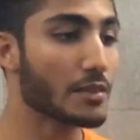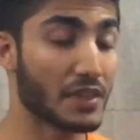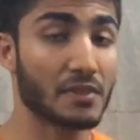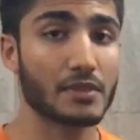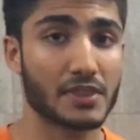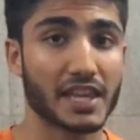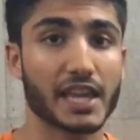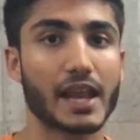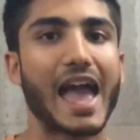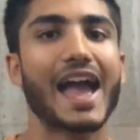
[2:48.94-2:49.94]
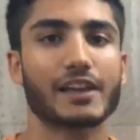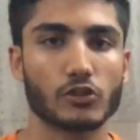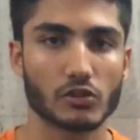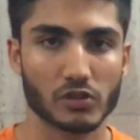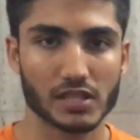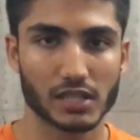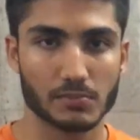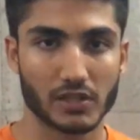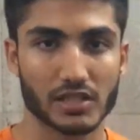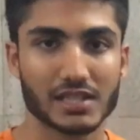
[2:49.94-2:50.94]
then they get accurate results
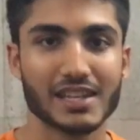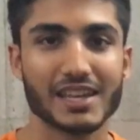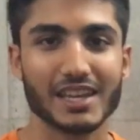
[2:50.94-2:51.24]
because